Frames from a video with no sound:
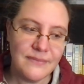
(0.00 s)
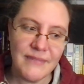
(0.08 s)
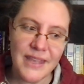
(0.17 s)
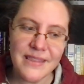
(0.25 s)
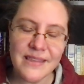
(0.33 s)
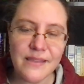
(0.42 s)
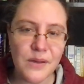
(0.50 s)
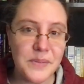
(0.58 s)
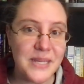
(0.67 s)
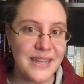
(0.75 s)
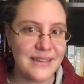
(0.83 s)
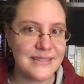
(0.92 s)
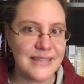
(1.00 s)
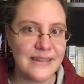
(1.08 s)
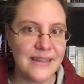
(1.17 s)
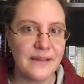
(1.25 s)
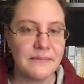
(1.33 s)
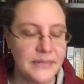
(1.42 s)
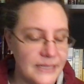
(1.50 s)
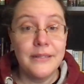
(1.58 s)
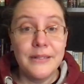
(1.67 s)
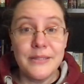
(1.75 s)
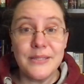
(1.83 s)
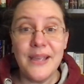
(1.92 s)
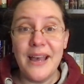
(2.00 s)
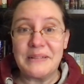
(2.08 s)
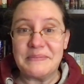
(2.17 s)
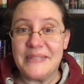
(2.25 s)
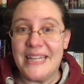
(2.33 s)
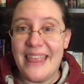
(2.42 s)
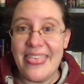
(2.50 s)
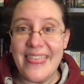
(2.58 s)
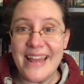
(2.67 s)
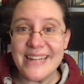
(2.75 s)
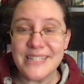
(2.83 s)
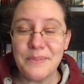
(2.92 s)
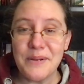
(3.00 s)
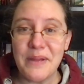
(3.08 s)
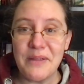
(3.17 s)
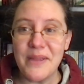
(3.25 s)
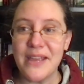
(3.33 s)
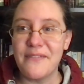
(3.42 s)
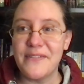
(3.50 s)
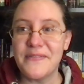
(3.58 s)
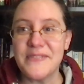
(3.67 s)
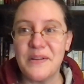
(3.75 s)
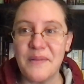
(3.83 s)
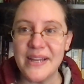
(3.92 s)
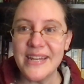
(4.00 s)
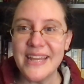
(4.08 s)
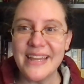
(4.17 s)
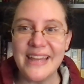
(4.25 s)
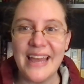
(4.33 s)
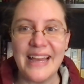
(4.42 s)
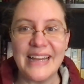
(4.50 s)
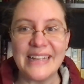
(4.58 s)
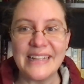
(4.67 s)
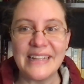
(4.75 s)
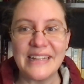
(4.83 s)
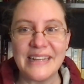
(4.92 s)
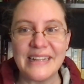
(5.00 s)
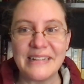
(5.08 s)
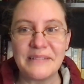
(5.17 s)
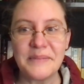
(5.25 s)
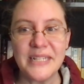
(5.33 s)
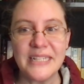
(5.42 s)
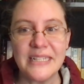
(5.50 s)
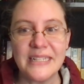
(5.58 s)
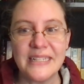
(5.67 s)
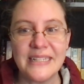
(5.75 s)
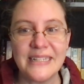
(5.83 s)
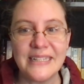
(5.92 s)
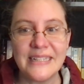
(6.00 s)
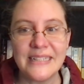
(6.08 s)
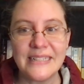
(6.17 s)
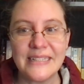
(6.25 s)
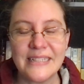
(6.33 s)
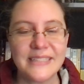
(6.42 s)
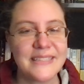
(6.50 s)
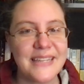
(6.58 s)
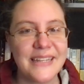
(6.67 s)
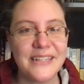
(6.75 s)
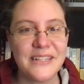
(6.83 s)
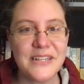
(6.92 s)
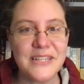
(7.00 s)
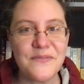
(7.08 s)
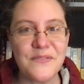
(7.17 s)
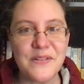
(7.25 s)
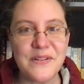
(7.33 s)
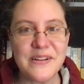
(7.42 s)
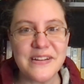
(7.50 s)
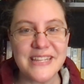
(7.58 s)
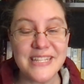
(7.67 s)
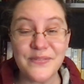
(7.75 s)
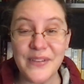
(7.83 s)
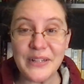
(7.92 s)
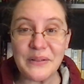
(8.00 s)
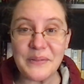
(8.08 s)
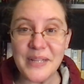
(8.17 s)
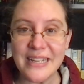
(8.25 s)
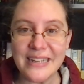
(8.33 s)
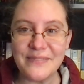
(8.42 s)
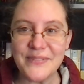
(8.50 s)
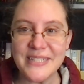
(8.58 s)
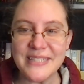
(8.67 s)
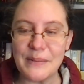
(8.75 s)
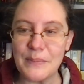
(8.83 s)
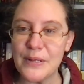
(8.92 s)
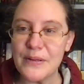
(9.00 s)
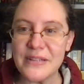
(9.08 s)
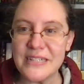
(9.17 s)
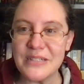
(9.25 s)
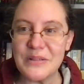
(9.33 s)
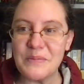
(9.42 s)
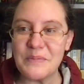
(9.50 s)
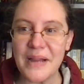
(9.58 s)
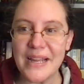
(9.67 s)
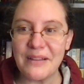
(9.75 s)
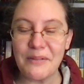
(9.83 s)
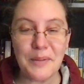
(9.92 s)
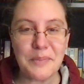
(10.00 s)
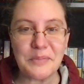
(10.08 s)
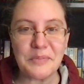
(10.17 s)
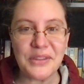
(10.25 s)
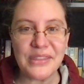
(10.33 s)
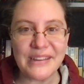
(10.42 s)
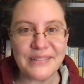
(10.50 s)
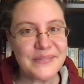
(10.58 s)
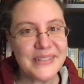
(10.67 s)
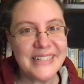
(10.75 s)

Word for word: I think that'll be next Sunday. So yeah, that has been my week 51. I am excited for this final week of December to do my wrap up with you.